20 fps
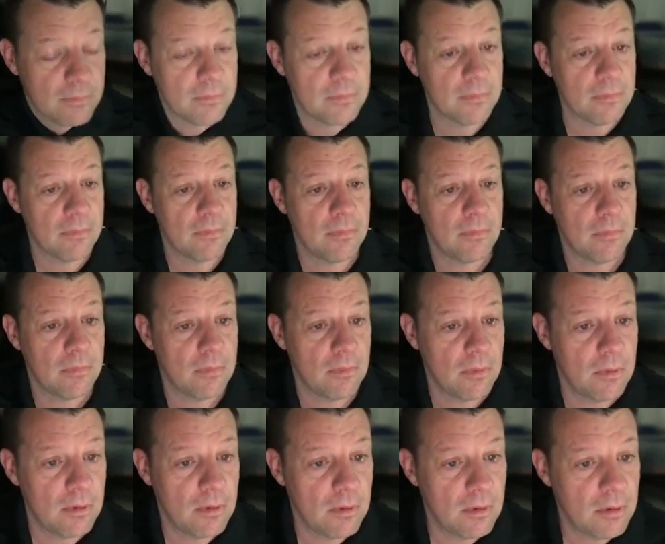
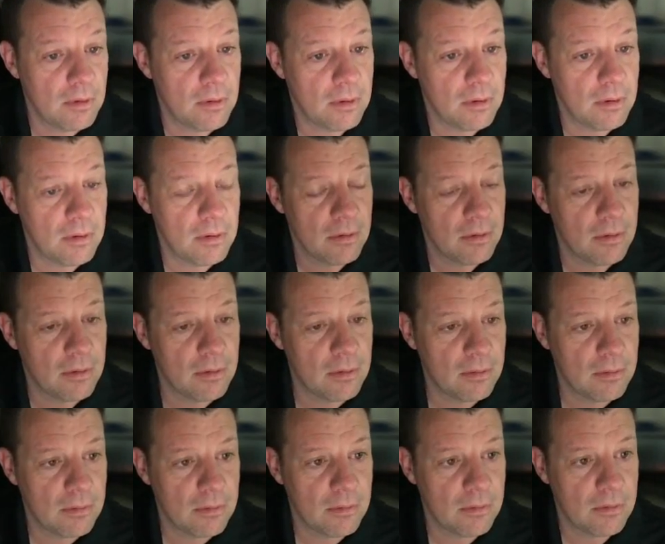
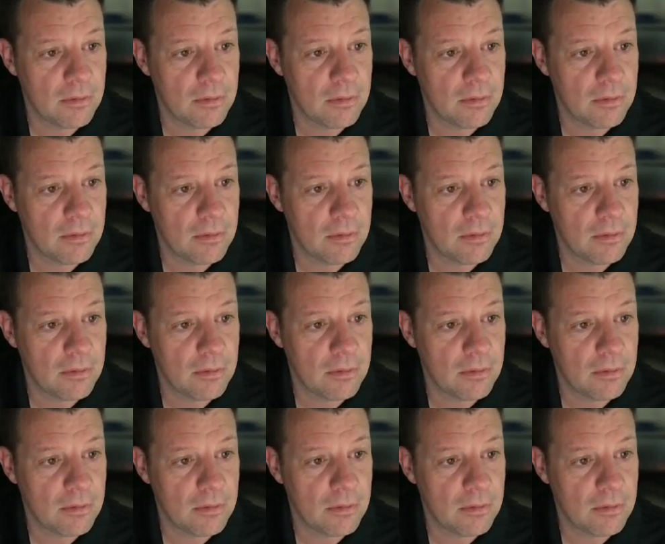The person shown says nothing.